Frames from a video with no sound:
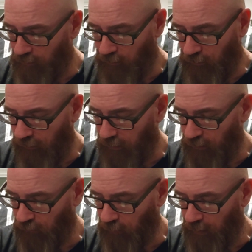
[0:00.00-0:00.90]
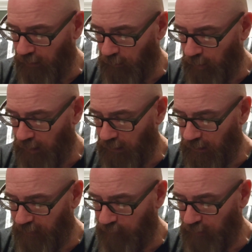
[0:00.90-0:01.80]
Oh, that Ishmael might
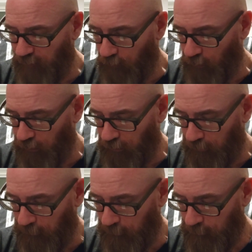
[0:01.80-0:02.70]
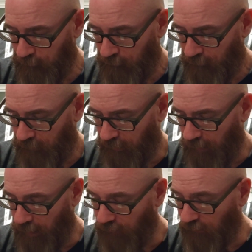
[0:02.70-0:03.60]
live before you. And
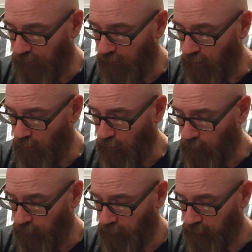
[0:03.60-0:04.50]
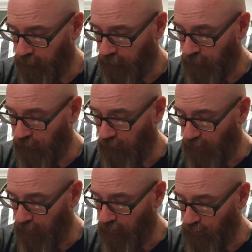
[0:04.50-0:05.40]
God said, No.
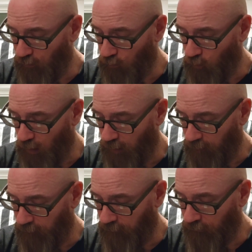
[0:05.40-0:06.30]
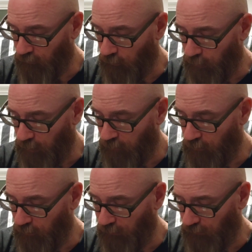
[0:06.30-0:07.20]
Sarah, your wife, shall bear
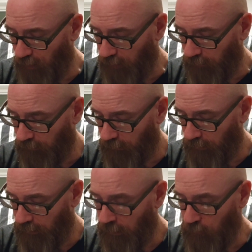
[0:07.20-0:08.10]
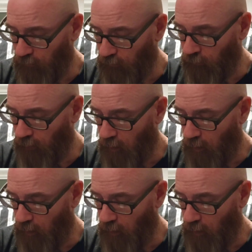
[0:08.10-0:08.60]
you a son, and you shall